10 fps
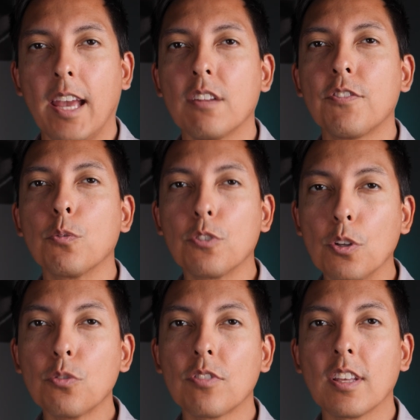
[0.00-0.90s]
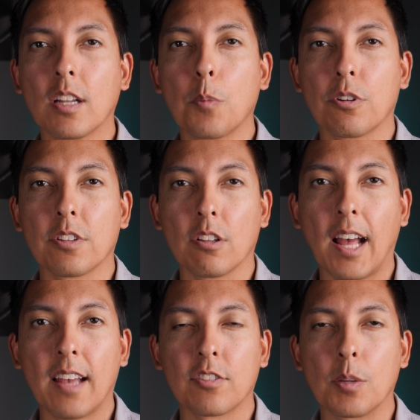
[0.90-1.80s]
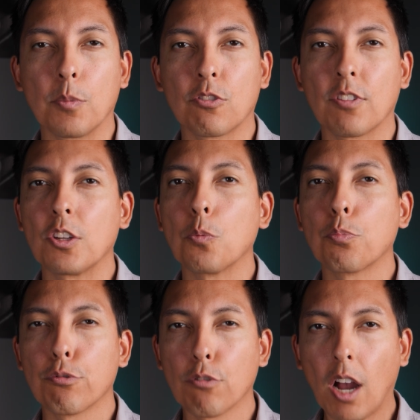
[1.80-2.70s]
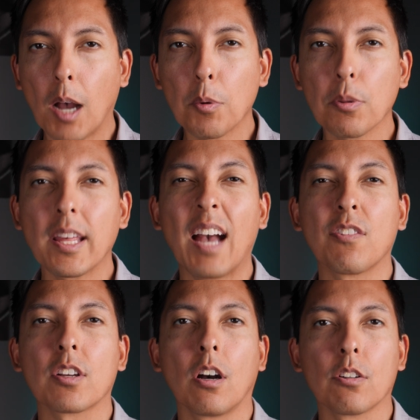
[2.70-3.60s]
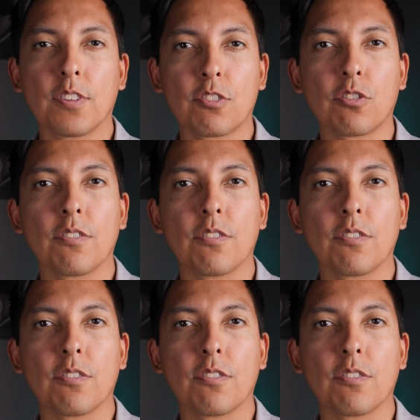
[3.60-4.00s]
And if you do see a number in the last image, then you probably have a color vision